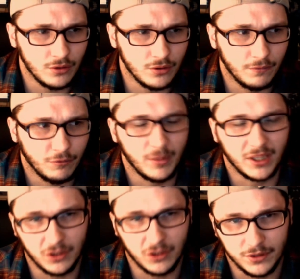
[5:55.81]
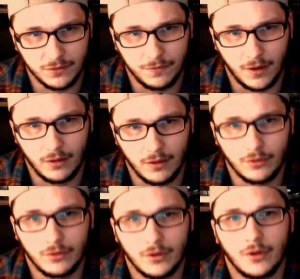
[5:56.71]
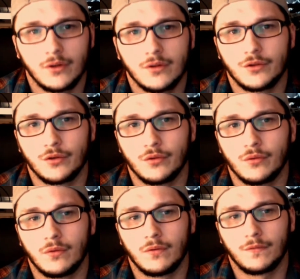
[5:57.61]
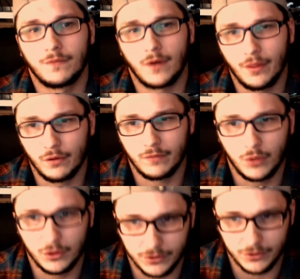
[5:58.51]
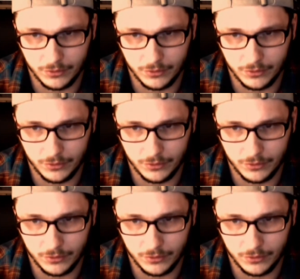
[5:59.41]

from exalted father to father of a multitude?